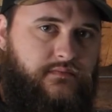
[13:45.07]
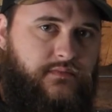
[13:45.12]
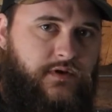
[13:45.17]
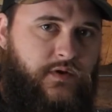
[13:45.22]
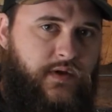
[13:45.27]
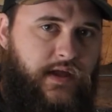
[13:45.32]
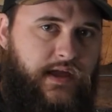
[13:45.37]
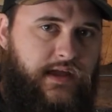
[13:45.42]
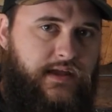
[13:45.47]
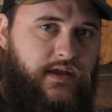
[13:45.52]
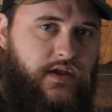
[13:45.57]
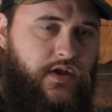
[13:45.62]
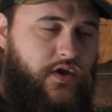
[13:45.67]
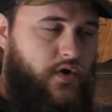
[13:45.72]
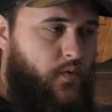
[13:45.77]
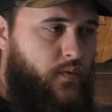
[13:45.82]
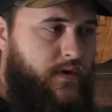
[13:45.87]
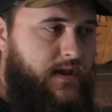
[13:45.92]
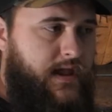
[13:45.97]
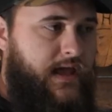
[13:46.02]
Okay,
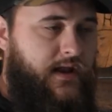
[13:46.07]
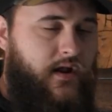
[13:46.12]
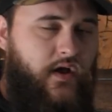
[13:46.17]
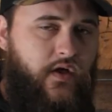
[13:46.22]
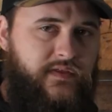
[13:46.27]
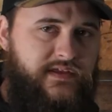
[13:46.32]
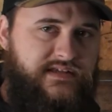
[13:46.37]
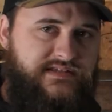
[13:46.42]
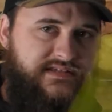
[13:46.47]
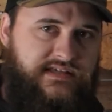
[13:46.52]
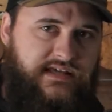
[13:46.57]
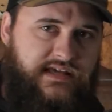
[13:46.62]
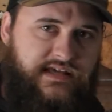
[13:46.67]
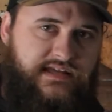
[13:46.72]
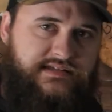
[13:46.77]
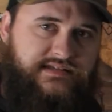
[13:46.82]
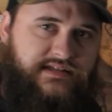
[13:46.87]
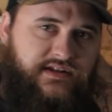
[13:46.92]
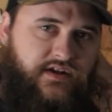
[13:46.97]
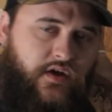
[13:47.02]
we got all these
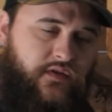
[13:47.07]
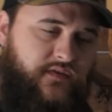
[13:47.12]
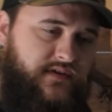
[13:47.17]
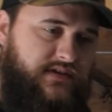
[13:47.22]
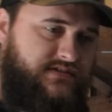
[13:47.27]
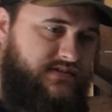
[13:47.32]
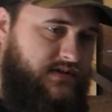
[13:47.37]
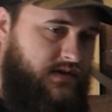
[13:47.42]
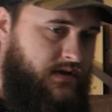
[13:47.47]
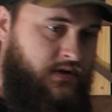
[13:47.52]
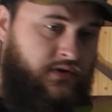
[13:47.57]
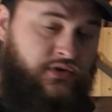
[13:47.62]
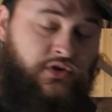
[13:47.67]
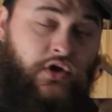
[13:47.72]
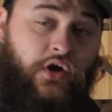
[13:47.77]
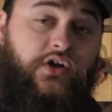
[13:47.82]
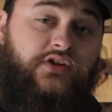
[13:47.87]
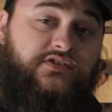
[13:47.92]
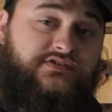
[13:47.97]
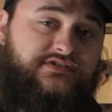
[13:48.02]
kids and all these
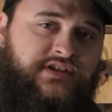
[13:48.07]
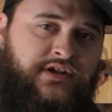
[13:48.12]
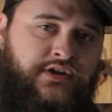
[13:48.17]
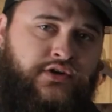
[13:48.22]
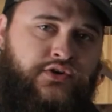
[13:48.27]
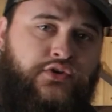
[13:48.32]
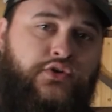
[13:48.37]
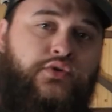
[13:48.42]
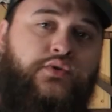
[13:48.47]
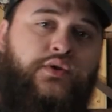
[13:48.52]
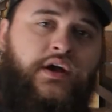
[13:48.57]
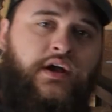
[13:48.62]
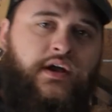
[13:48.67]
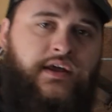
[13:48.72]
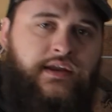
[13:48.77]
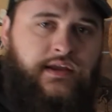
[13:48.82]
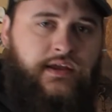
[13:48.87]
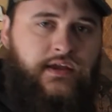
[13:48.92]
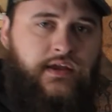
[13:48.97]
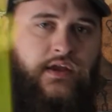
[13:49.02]
adults that are new to
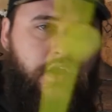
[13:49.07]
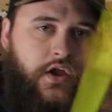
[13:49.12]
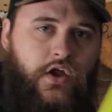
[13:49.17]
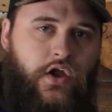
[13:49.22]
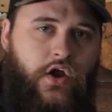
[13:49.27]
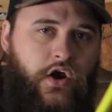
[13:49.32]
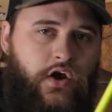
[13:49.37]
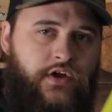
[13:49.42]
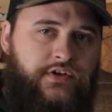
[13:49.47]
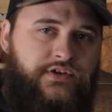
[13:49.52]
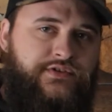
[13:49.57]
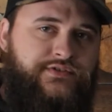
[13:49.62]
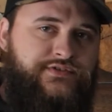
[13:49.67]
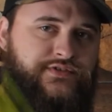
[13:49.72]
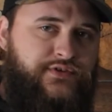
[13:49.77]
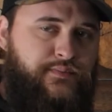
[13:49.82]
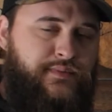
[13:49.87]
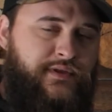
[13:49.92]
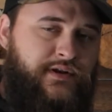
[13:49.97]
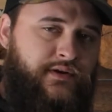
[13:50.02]
hunting on
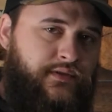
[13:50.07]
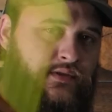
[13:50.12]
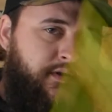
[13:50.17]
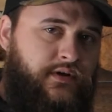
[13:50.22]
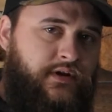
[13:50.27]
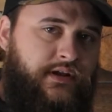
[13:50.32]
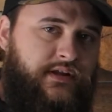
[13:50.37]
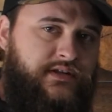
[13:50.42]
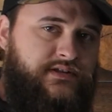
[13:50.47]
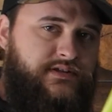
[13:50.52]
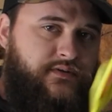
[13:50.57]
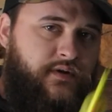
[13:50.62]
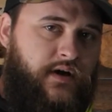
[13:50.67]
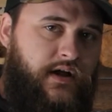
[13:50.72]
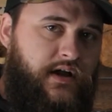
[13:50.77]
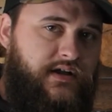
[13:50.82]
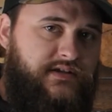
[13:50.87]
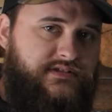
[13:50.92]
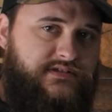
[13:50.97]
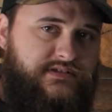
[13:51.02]
YouTube that are looking to
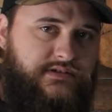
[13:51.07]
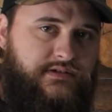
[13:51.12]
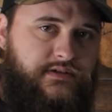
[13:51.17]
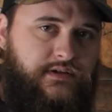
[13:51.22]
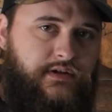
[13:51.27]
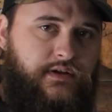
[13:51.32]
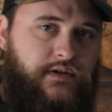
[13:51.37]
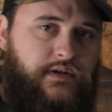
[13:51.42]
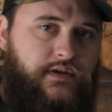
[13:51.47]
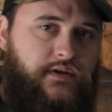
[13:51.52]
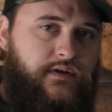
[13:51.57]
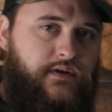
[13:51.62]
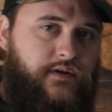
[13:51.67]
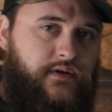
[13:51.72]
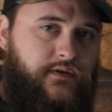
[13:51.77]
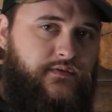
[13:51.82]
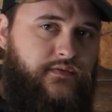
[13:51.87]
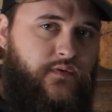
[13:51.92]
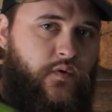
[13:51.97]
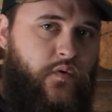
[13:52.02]
us
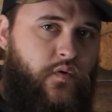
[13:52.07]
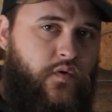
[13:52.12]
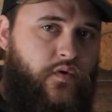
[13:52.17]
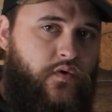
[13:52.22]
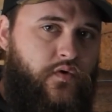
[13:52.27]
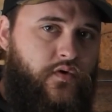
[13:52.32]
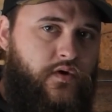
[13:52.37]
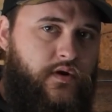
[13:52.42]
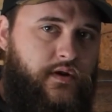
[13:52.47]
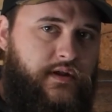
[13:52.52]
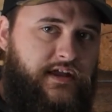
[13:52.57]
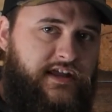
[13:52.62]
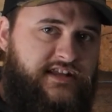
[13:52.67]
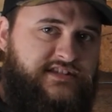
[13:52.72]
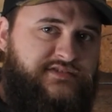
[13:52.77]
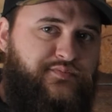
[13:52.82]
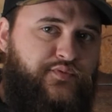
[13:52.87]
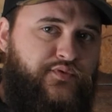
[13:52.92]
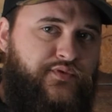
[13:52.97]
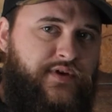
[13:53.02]
for
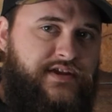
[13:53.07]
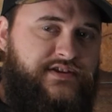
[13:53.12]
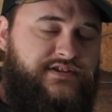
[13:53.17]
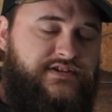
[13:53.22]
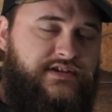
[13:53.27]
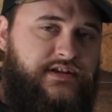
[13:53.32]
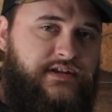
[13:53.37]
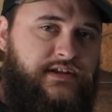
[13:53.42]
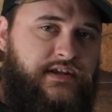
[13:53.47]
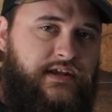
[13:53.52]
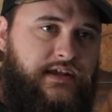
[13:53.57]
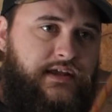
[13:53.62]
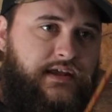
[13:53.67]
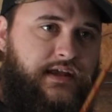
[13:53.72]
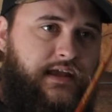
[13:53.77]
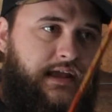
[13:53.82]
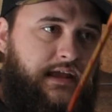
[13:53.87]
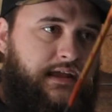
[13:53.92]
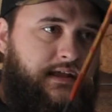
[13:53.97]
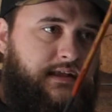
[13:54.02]
inspiration
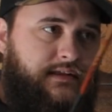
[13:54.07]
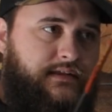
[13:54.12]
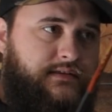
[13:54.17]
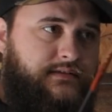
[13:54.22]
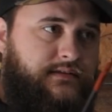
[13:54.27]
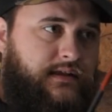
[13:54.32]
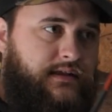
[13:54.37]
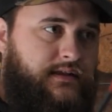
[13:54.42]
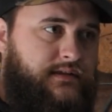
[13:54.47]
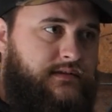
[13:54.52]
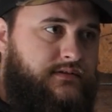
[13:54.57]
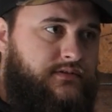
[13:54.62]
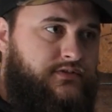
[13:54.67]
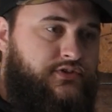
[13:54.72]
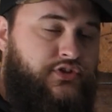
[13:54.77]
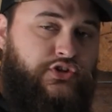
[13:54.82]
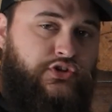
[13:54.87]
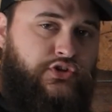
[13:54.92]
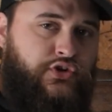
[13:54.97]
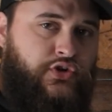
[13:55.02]
and
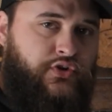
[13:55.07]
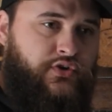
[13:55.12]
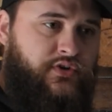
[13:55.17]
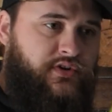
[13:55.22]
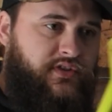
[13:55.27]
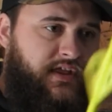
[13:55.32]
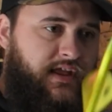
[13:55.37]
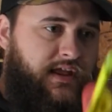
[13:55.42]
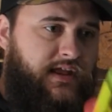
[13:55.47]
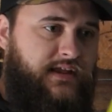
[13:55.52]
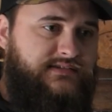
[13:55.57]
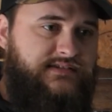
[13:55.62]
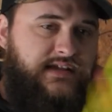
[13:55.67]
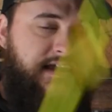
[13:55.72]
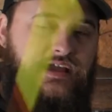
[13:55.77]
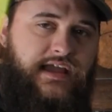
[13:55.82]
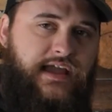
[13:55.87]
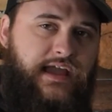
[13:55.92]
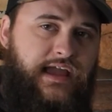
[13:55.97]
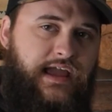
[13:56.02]
to learn things,
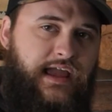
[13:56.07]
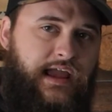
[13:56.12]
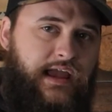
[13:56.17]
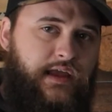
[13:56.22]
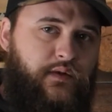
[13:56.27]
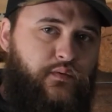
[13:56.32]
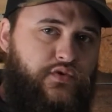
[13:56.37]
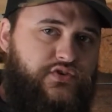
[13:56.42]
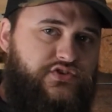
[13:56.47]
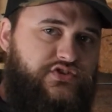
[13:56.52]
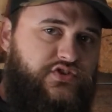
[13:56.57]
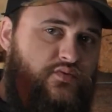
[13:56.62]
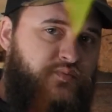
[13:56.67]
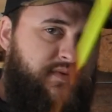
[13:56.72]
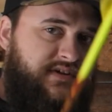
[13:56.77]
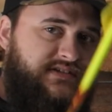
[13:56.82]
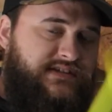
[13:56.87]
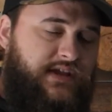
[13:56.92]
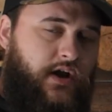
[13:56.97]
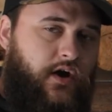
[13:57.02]
and we're too
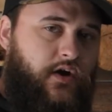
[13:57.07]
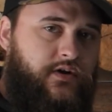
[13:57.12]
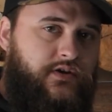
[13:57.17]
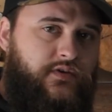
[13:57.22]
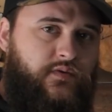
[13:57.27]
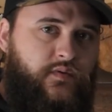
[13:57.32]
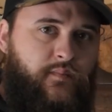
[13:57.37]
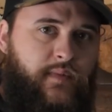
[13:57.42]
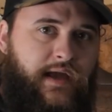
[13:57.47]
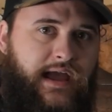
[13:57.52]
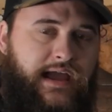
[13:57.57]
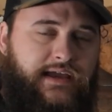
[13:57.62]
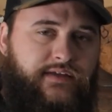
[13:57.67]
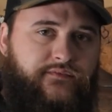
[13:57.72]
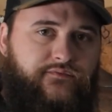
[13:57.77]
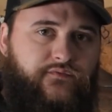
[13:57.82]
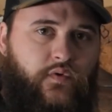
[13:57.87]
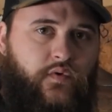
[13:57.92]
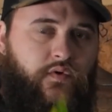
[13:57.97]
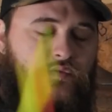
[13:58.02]
busy arguing back and
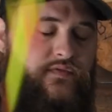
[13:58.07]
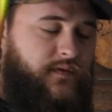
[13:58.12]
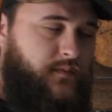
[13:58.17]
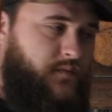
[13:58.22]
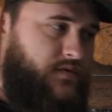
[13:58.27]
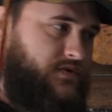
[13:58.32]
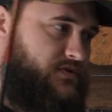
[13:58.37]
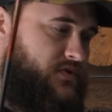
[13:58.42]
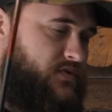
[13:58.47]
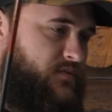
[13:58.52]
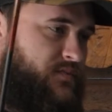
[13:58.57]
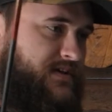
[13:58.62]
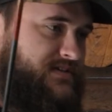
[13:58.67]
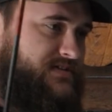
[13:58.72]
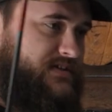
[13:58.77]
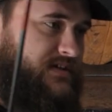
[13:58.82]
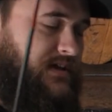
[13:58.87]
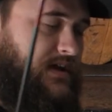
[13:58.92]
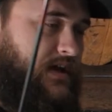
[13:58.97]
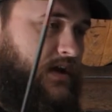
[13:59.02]
forth, and we're too
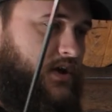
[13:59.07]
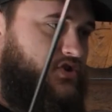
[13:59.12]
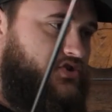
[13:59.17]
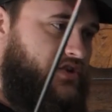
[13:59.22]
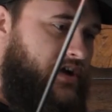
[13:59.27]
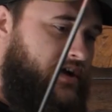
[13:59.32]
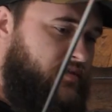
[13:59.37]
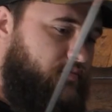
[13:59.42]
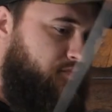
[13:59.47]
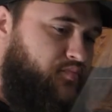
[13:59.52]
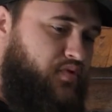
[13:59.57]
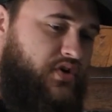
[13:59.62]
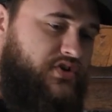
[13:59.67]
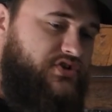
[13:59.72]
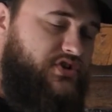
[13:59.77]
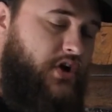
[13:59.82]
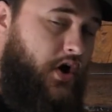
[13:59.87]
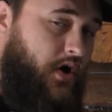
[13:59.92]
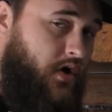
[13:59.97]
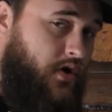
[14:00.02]
busy trying to push
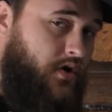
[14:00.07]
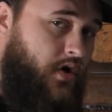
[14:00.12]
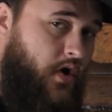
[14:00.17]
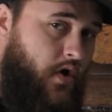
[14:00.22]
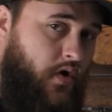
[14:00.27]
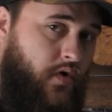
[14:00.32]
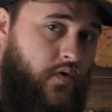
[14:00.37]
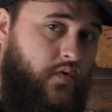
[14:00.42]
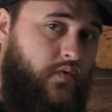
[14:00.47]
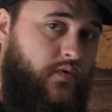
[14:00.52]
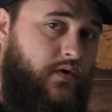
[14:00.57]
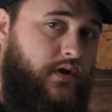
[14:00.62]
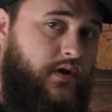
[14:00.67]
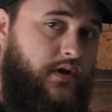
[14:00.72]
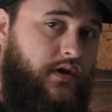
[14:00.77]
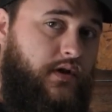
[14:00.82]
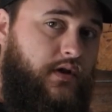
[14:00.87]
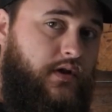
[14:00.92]
our own